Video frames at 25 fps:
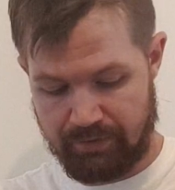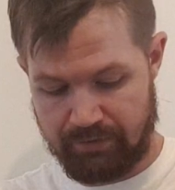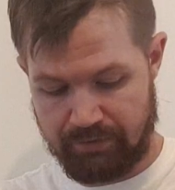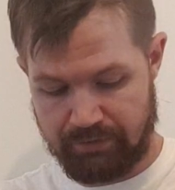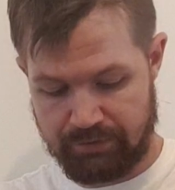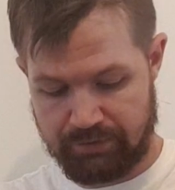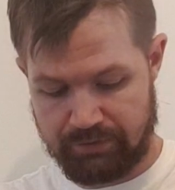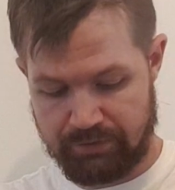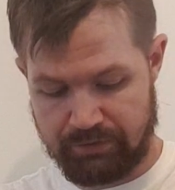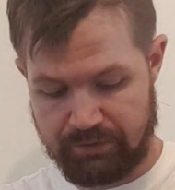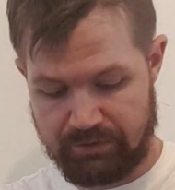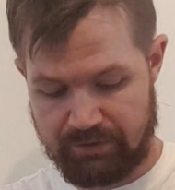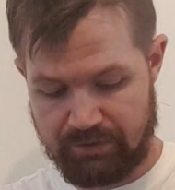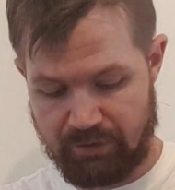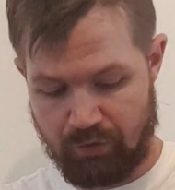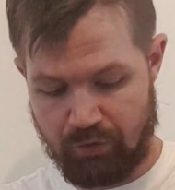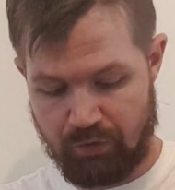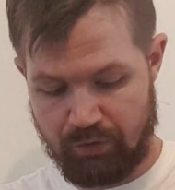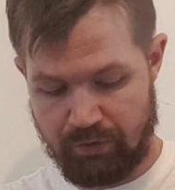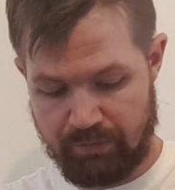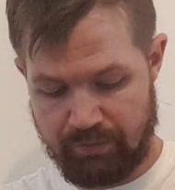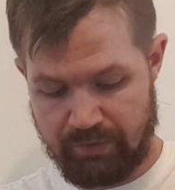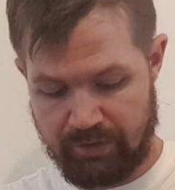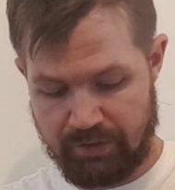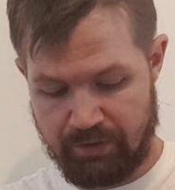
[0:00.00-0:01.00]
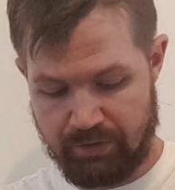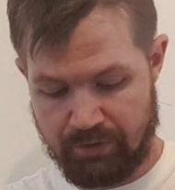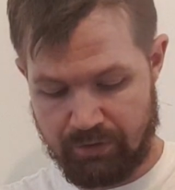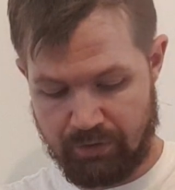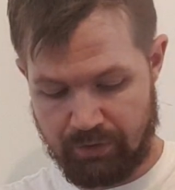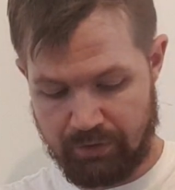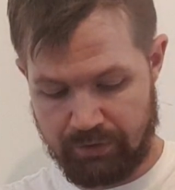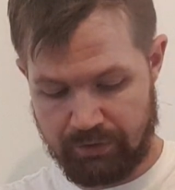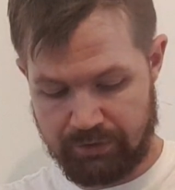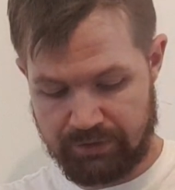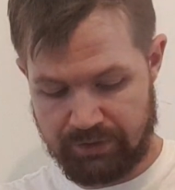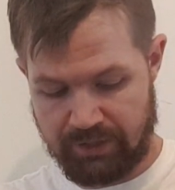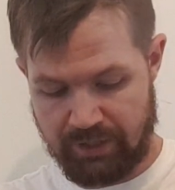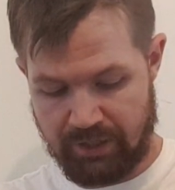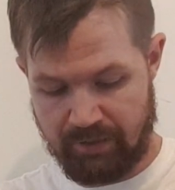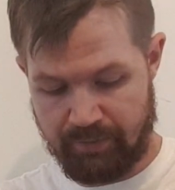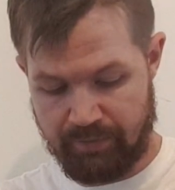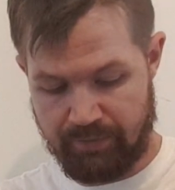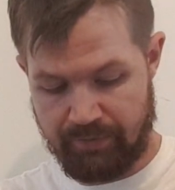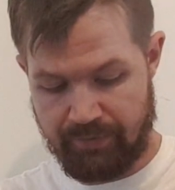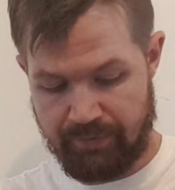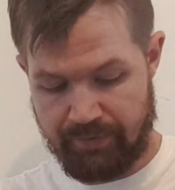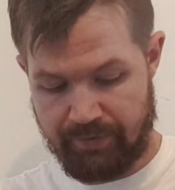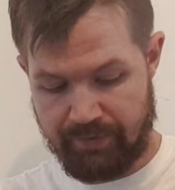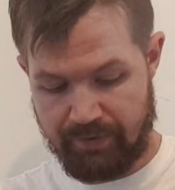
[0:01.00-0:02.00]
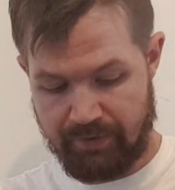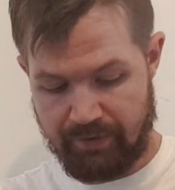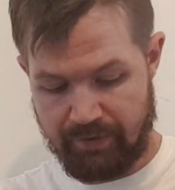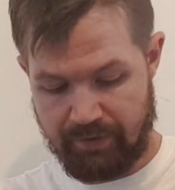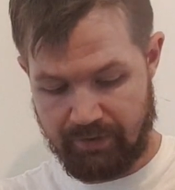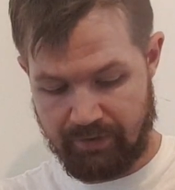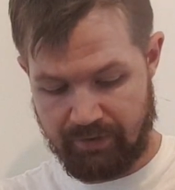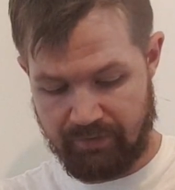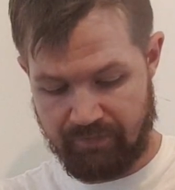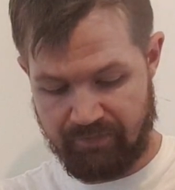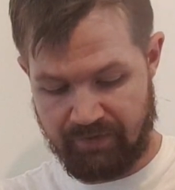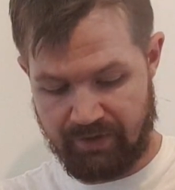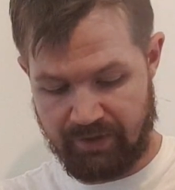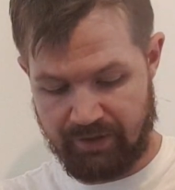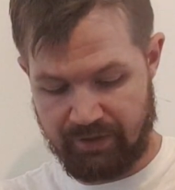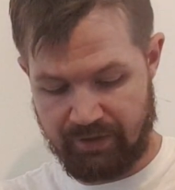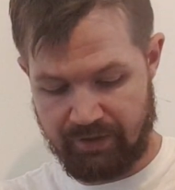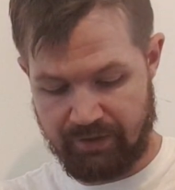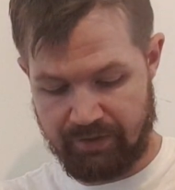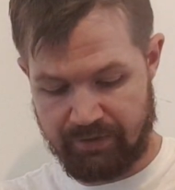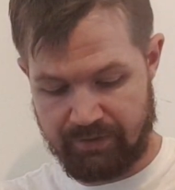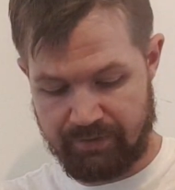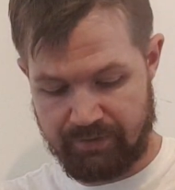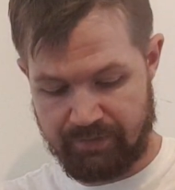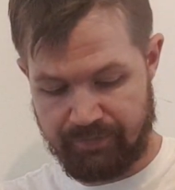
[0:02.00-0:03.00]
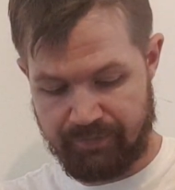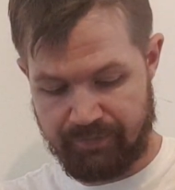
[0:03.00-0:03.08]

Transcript: it's growing bigger all the time. Very